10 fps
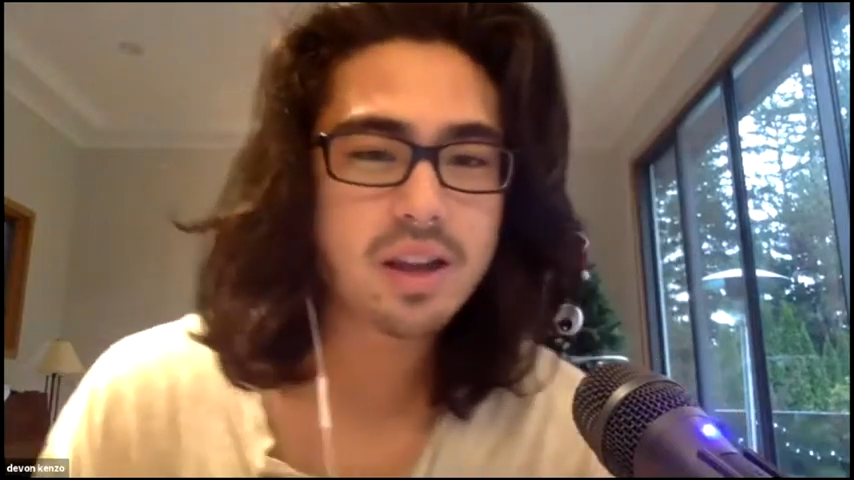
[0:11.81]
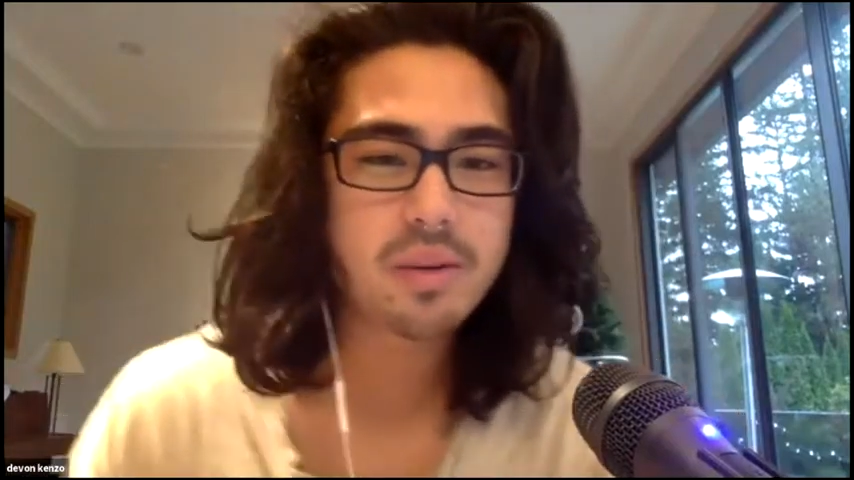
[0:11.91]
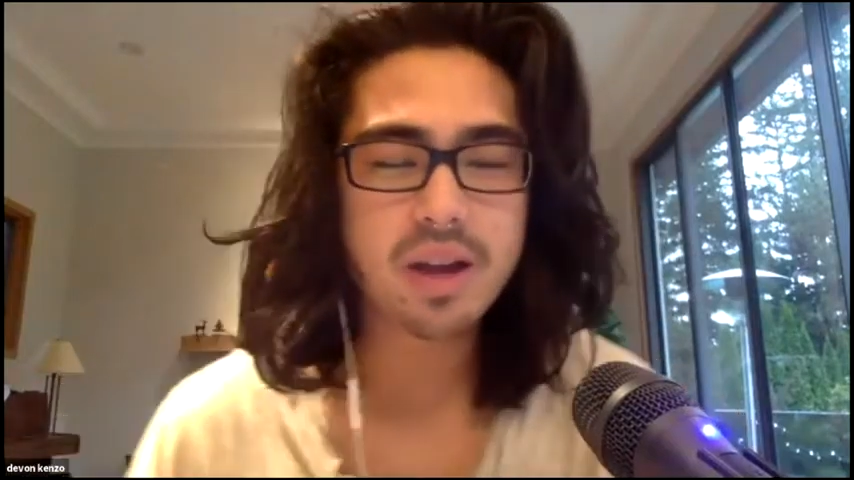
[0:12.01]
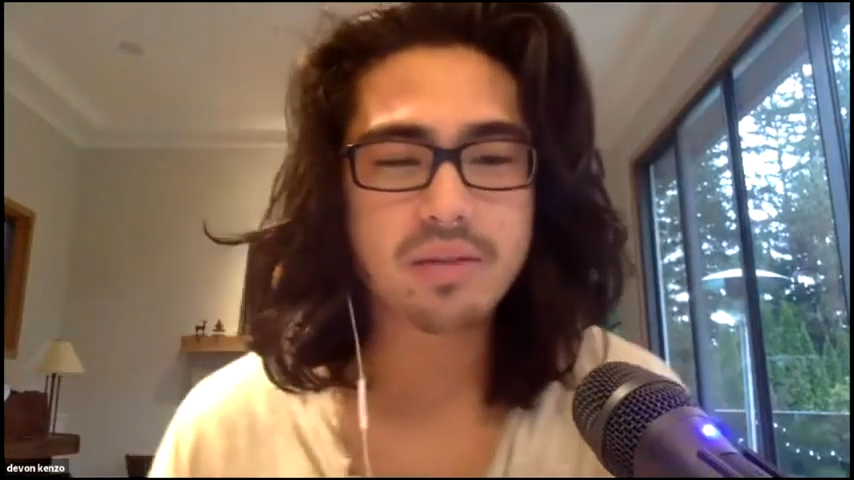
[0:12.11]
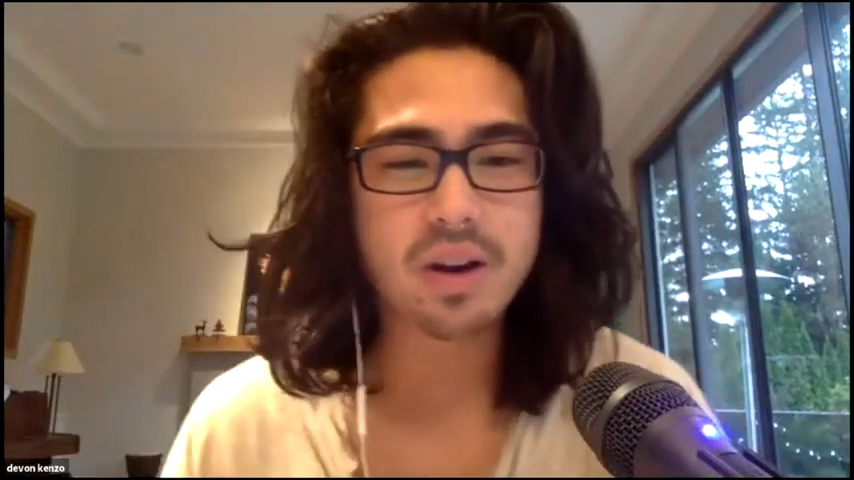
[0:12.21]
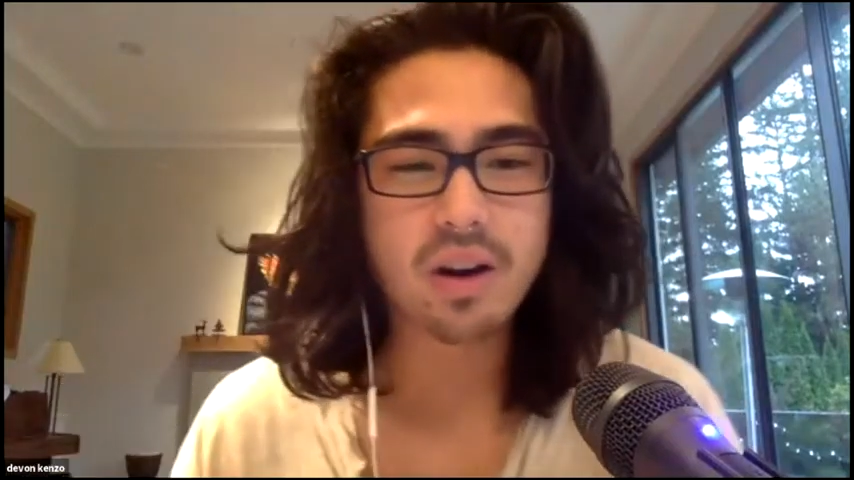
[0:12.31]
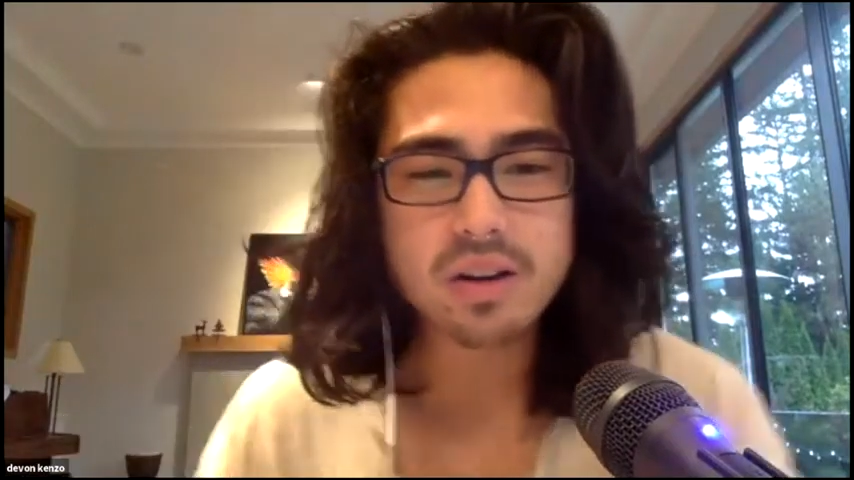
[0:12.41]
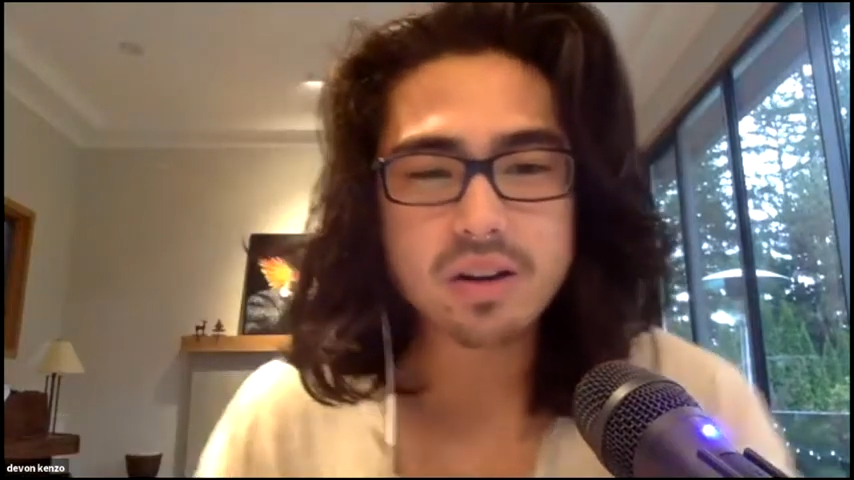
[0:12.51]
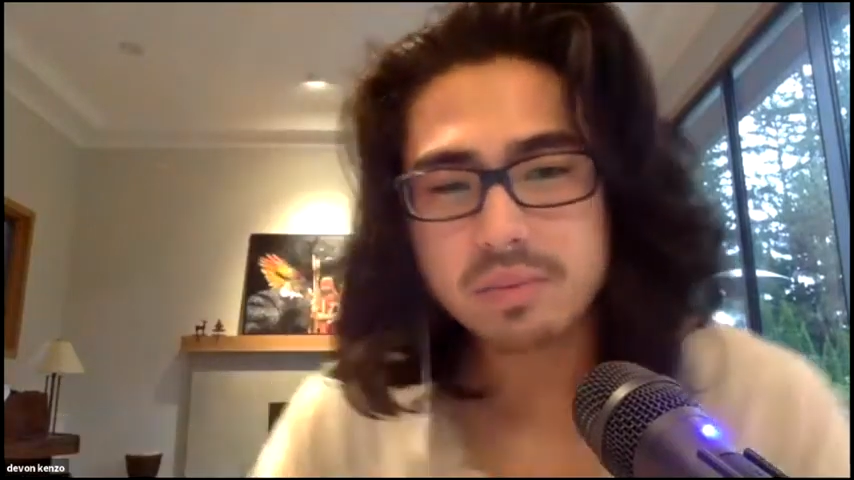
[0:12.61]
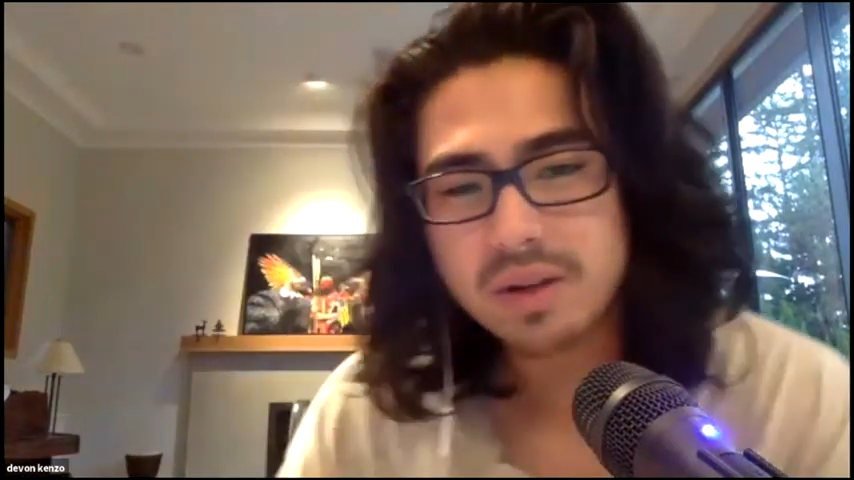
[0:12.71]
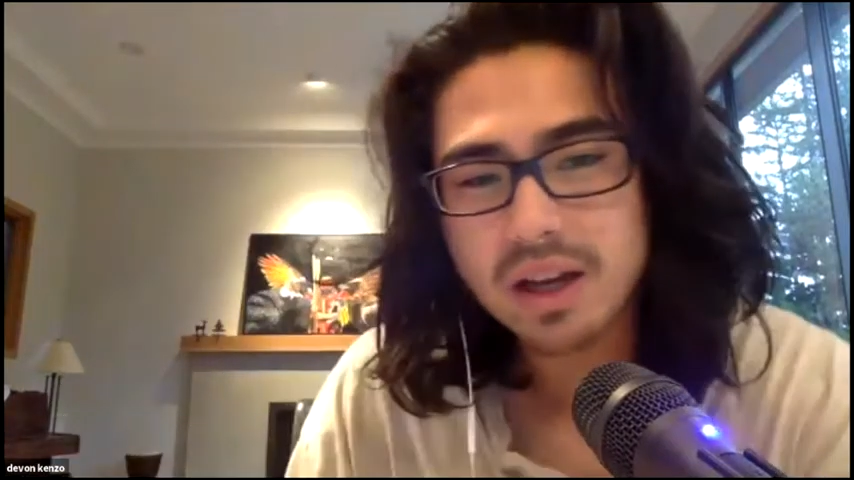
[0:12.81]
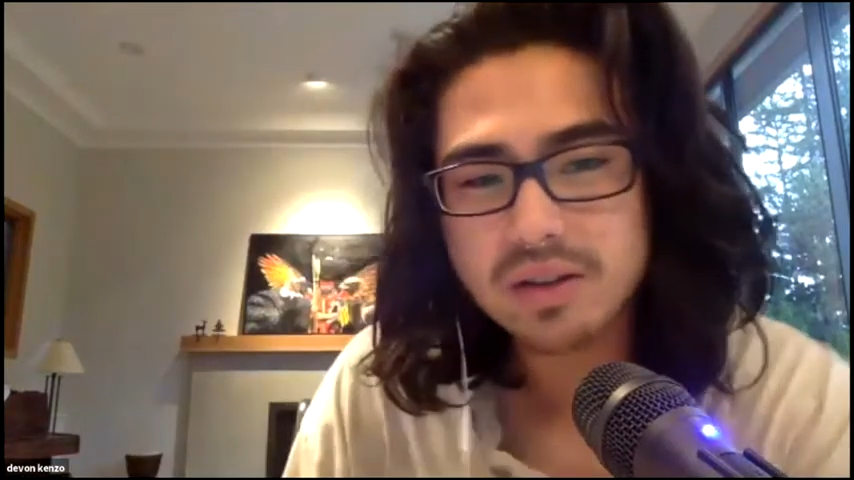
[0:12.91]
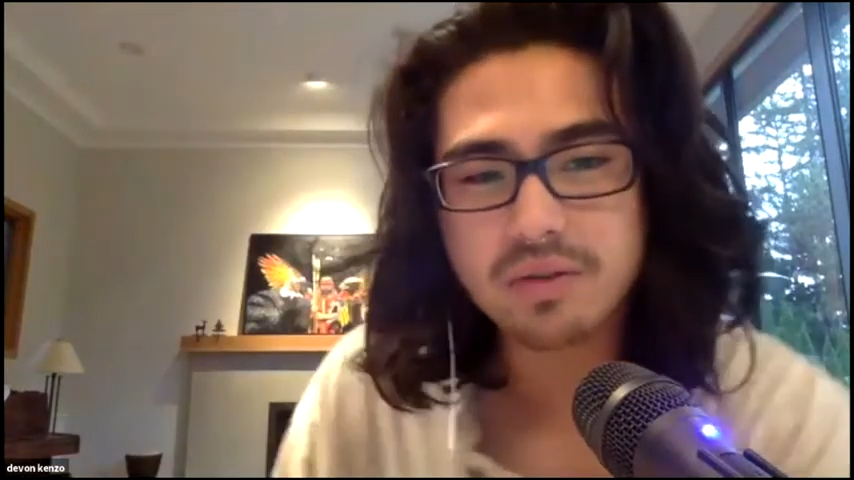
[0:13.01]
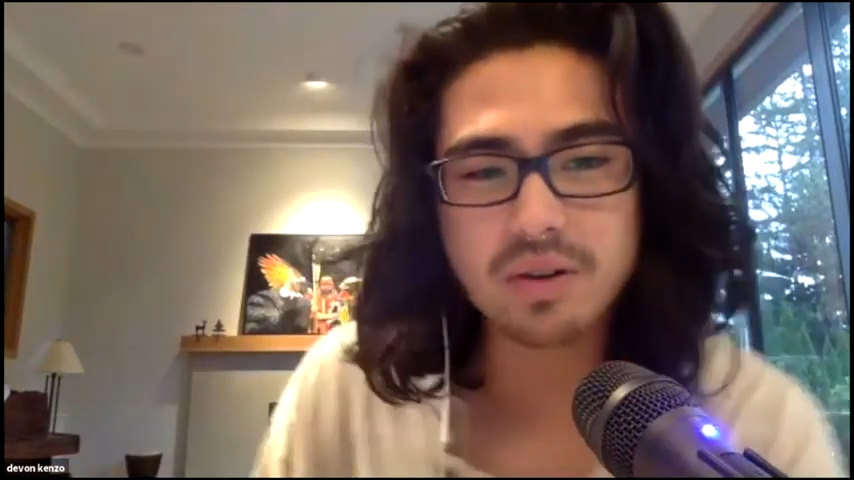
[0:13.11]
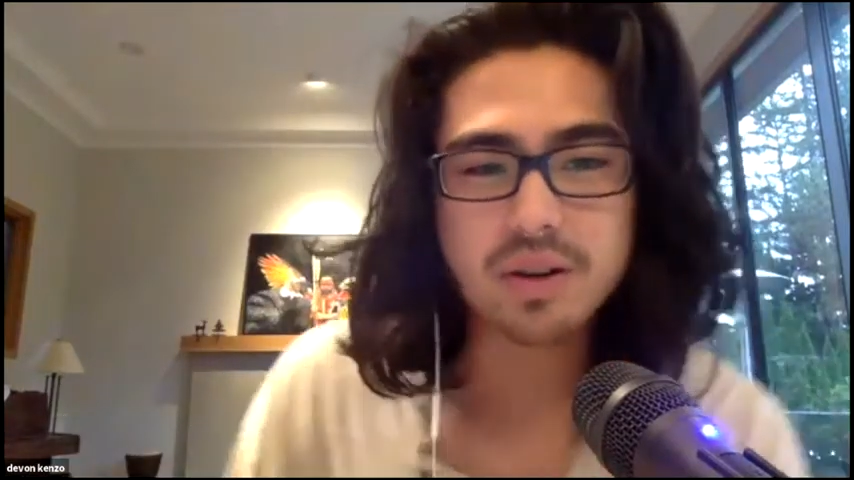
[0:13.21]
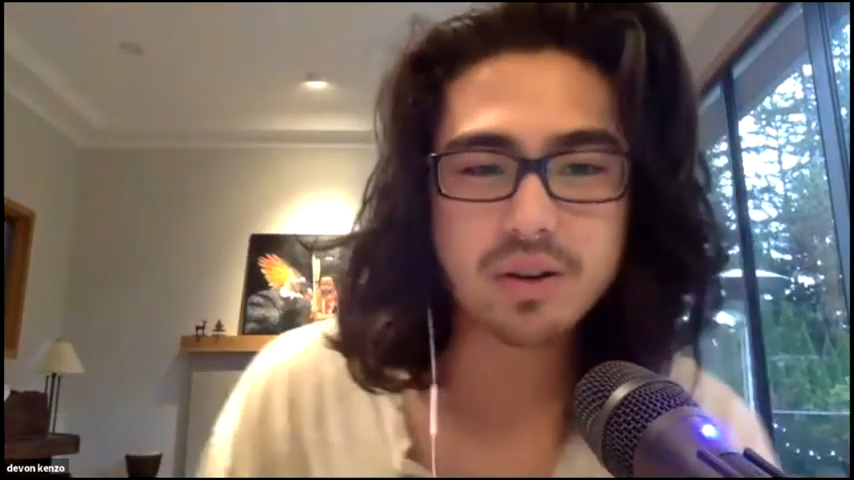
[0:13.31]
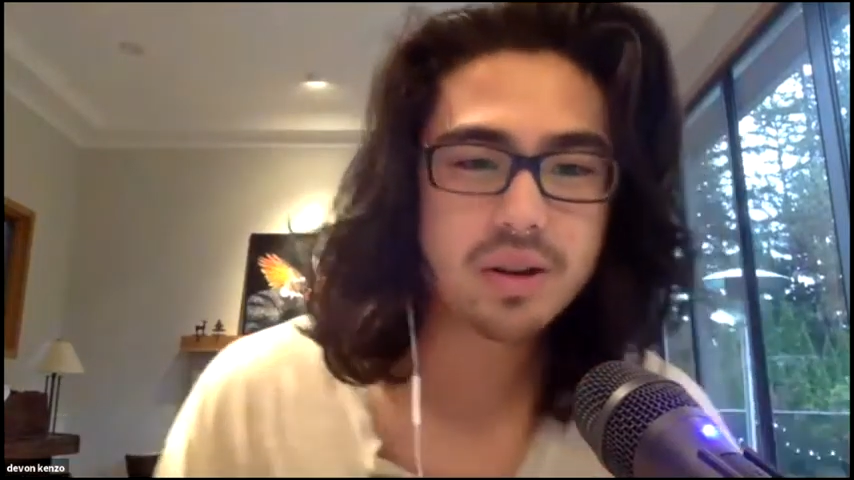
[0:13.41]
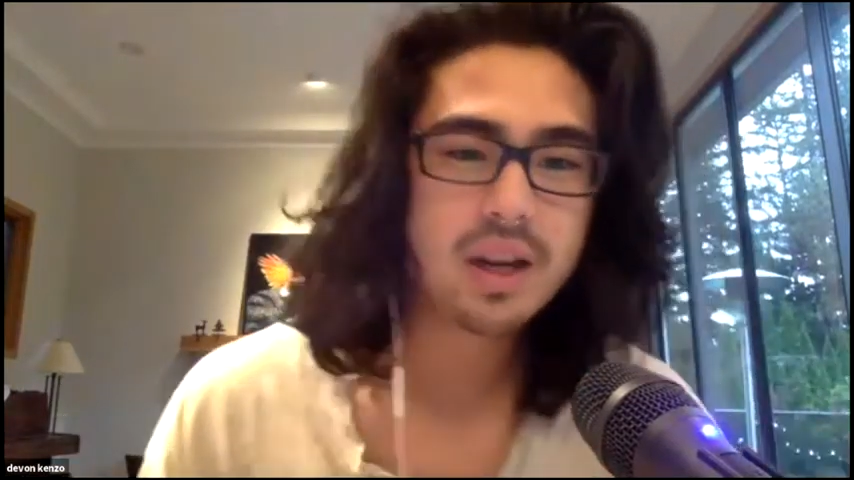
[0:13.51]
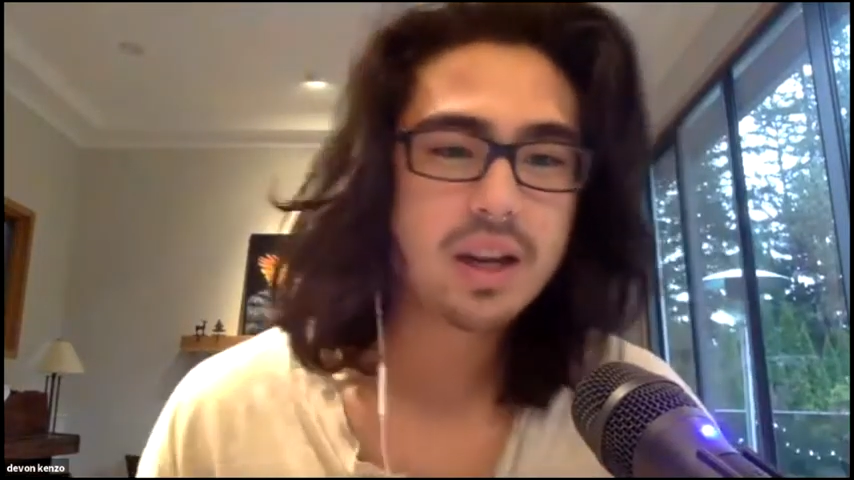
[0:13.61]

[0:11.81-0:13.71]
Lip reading: We have an awesome guest for you.